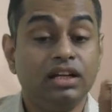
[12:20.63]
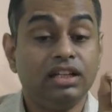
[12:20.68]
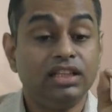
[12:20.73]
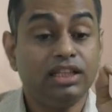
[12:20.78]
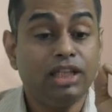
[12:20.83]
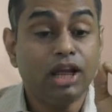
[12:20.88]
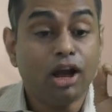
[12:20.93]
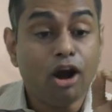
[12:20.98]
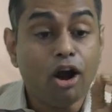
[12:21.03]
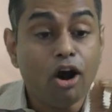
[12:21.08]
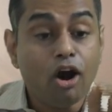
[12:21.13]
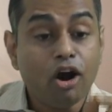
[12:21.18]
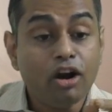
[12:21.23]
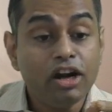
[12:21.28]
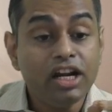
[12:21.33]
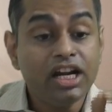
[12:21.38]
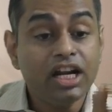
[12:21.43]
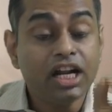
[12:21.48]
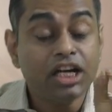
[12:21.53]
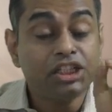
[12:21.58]
The
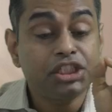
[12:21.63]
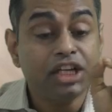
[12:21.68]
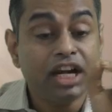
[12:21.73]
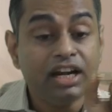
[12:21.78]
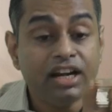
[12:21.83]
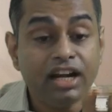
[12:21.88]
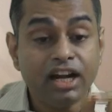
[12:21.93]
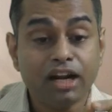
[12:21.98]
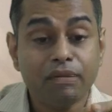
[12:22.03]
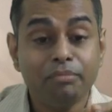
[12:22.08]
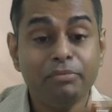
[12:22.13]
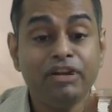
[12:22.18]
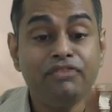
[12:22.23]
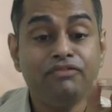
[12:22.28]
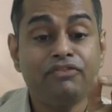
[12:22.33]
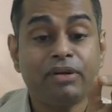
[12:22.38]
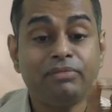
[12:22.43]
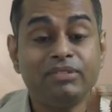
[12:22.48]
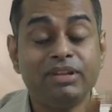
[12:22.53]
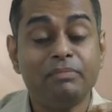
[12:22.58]
auditor shall determine
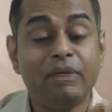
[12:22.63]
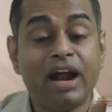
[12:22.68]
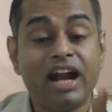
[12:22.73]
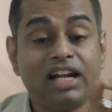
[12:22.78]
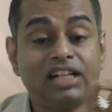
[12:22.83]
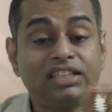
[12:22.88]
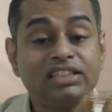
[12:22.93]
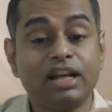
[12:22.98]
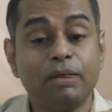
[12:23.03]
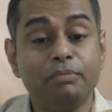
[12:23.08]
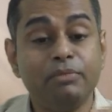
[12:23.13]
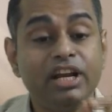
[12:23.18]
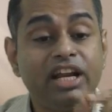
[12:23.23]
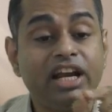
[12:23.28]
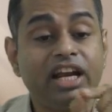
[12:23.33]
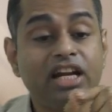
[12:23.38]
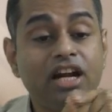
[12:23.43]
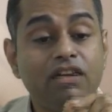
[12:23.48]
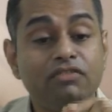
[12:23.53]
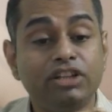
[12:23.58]
from the matters
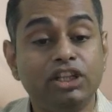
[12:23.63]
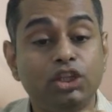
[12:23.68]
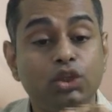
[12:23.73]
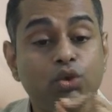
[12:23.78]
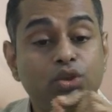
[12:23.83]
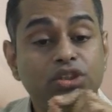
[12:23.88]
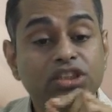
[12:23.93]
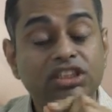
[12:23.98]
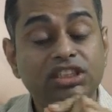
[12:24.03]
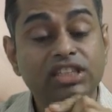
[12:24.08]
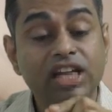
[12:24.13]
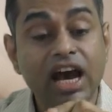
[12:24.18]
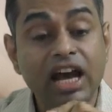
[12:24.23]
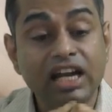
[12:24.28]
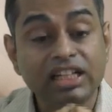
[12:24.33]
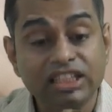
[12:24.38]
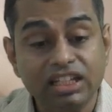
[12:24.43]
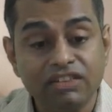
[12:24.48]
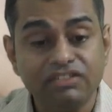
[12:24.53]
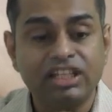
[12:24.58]
communicated with those
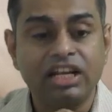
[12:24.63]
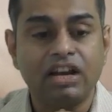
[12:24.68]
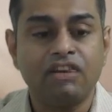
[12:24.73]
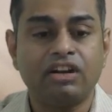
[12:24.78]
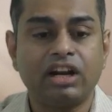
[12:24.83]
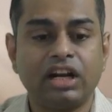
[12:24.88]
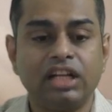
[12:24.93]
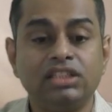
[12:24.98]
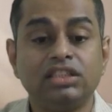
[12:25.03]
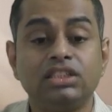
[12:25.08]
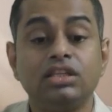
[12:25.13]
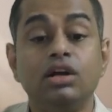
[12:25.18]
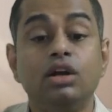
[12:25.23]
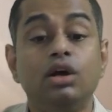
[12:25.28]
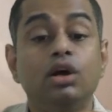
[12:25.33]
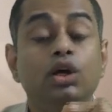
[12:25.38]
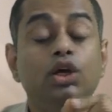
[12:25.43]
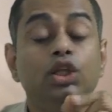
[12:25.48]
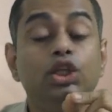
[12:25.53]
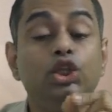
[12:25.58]
charged with governance,
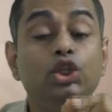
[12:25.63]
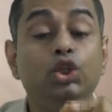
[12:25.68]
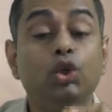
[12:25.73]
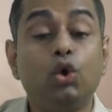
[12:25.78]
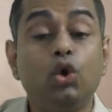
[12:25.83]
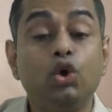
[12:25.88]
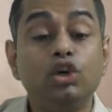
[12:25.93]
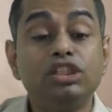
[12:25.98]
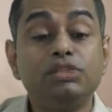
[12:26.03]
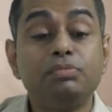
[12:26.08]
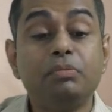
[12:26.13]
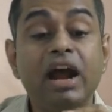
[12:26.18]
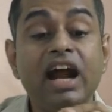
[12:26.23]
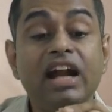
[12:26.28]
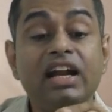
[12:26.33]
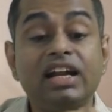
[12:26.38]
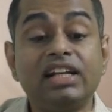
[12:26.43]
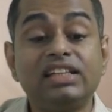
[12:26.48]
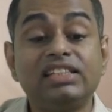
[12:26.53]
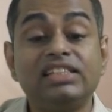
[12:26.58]
those
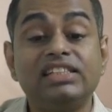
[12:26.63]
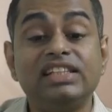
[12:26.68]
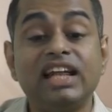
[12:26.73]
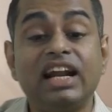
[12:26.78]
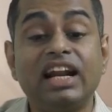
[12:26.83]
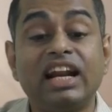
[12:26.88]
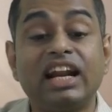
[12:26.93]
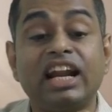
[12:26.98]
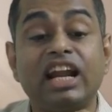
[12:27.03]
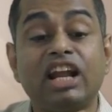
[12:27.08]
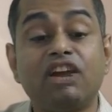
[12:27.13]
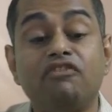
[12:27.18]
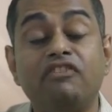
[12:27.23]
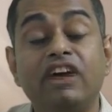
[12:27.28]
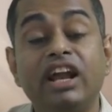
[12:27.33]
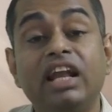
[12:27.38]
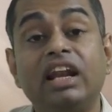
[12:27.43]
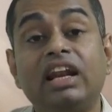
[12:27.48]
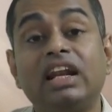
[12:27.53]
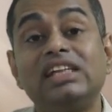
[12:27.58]
matters that
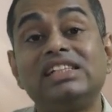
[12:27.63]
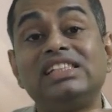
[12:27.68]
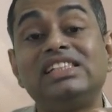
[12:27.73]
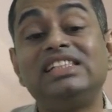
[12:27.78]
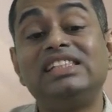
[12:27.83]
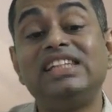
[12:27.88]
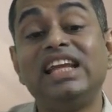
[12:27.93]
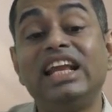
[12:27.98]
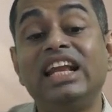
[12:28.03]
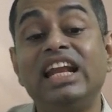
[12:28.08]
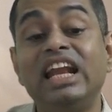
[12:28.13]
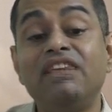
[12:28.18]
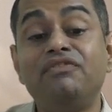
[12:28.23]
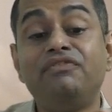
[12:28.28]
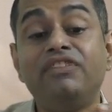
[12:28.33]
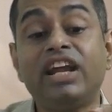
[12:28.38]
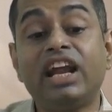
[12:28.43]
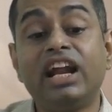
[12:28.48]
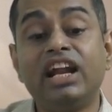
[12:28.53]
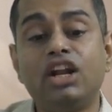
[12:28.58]
require
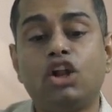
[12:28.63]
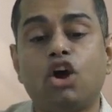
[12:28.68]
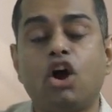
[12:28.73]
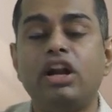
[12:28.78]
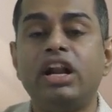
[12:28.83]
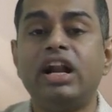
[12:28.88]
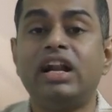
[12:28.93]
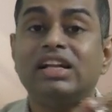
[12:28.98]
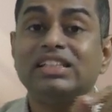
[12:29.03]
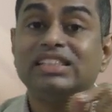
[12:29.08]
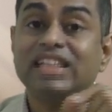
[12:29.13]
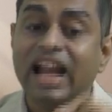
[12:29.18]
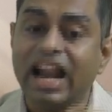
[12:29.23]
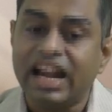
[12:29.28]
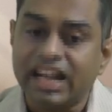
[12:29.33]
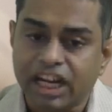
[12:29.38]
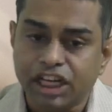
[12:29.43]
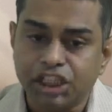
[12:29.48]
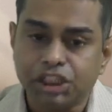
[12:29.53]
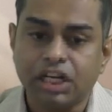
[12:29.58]
significant auditor's
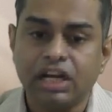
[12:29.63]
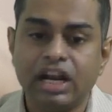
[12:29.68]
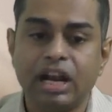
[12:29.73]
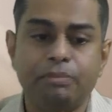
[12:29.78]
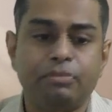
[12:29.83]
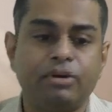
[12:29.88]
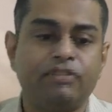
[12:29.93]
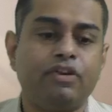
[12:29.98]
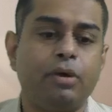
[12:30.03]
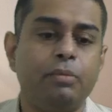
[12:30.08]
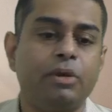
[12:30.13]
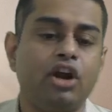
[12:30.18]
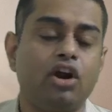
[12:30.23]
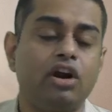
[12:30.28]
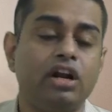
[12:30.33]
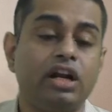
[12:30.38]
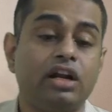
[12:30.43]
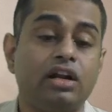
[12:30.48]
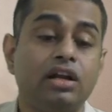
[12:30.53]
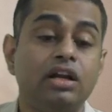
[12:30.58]
attention in performing
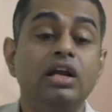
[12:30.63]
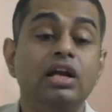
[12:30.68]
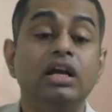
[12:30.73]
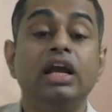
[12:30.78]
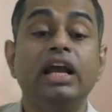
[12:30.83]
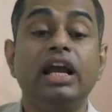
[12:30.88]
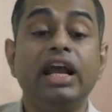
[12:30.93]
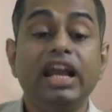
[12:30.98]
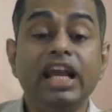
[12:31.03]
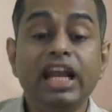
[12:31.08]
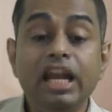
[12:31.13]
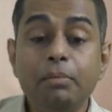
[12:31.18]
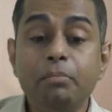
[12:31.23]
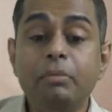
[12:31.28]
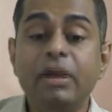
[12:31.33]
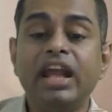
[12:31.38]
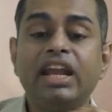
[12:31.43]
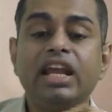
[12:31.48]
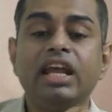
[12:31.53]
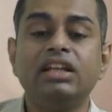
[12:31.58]
audit. In
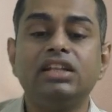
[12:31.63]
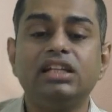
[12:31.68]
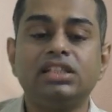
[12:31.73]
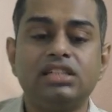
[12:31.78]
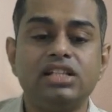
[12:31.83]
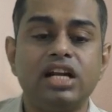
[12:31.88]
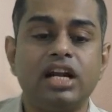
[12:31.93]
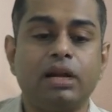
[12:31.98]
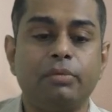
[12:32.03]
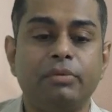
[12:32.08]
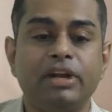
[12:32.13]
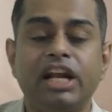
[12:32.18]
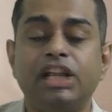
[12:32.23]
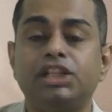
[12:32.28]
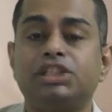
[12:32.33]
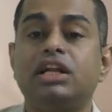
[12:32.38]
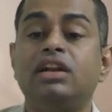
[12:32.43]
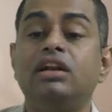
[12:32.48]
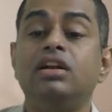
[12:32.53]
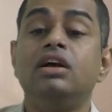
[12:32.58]
making this
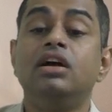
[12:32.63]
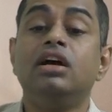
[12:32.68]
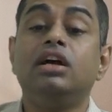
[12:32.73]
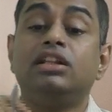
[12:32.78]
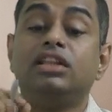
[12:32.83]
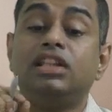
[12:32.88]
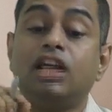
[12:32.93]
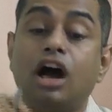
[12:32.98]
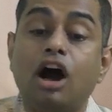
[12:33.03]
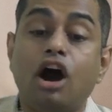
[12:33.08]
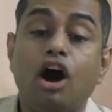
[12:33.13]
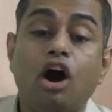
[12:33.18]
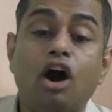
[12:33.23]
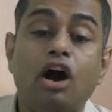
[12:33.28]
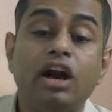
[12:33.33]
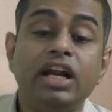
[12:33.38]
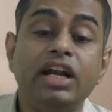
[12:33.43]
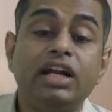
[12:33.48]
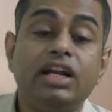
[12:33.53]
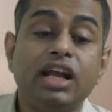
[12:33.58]
determination, the
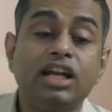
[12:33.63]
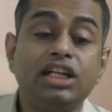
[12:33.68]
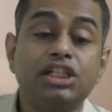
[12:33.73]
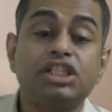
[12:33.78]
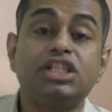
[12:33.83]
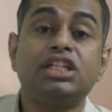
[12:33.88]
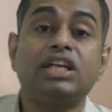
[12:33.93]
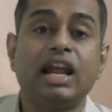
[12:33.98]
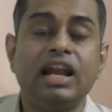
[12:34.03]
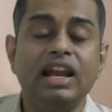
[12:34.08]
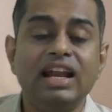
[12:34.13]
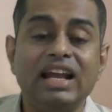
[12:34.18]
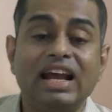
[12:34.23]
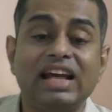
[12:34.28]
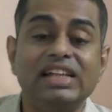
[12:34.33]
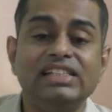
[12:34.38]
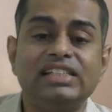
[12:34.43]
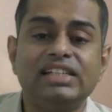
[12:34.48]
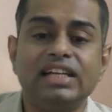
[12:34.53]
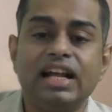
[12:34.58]
auditor shall
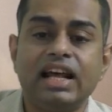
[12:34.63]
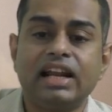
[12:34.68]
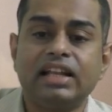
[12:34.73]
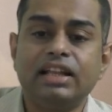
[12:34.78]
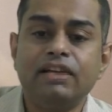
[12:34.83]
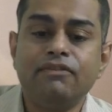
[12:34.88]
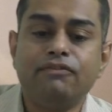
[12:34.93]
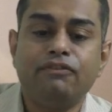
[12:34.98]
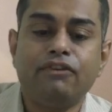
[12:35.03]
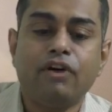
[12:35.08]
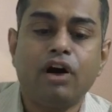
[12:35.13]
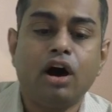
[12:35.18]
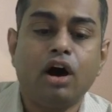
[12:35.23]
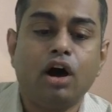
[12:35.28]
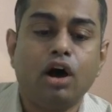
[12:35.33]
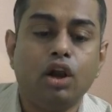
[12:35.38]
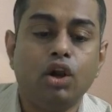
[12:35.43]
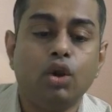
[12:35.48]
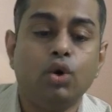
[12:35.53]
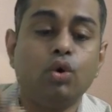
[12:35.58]
consider the
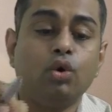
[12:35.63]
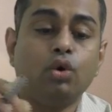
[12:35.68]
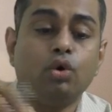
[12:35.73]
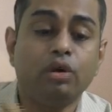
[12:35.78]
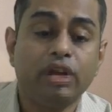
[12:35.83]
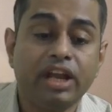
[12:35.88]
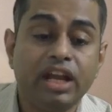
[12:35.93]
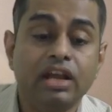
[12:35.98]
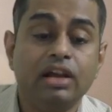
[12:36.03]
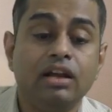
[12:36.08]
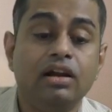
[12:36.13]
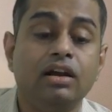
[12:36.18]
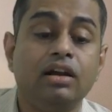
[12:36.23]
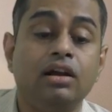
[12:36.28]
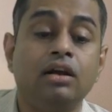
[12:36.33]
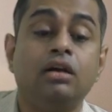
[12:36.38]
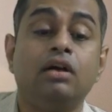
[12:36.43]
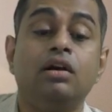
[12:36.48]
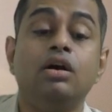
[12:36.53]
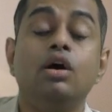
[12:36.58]

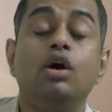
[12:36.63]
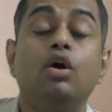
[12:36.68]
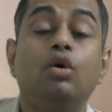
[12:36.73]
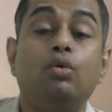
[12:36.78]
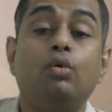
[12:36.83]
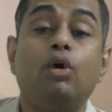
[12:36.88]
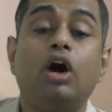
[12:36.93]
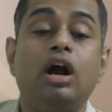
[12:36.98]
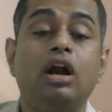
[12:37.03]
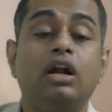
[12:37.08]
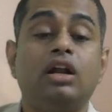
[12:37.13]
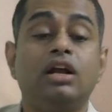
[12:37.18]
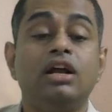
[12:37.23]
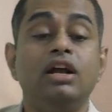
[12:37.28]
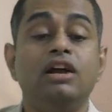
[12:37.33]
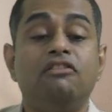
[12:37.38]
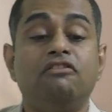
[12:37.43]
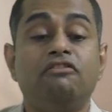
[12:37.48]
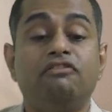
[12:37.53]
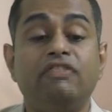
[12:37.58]
following. What?
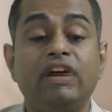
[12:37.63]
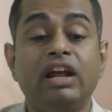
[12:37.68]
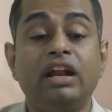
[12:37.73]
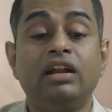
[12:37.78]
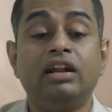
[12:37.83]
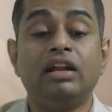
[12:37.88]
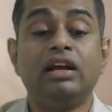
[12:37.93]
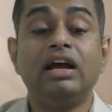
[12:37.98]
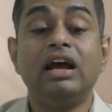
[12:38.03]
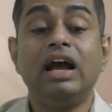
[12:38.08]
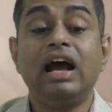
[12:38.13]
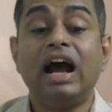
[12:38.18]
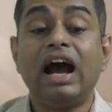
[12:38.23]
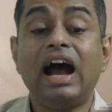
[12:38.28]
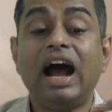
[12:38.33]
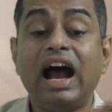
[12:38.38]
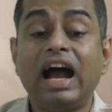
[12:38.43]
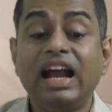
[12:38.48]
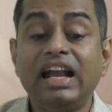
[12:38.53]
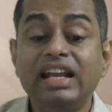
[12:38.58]
1.
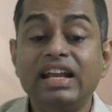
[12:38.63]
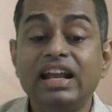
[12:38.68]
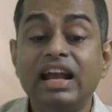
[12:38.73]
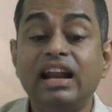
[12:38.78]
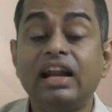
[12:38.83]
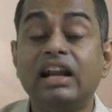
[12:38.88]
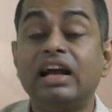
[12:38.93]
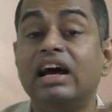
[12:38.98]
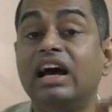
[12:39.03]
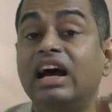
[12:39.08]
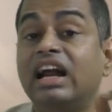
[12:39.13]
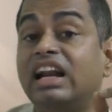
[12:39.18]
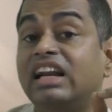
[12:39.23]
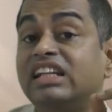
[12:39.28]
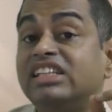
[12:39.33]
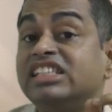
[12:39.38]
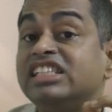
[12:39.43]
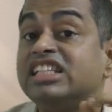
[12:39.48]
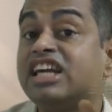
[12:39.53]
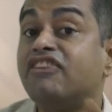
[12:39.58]
Higher
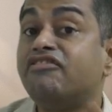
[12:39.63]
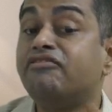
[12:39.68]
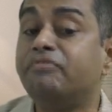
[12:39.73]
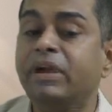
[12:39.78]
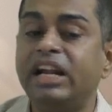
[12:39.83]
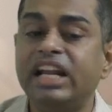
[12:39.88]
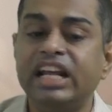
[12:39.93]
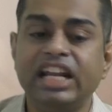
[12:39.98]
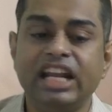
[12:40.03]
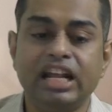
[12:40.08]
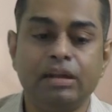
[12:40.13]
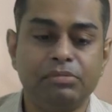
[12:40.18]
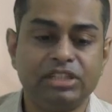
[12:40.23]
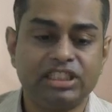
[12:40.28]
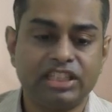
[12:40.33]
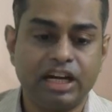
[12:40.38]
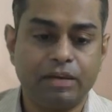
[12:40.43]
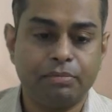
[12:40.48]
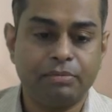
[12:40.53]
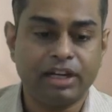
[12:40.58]
risk of material
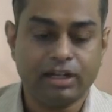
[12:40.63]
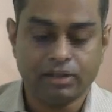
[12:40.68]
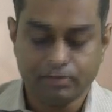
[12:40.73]
misstatement.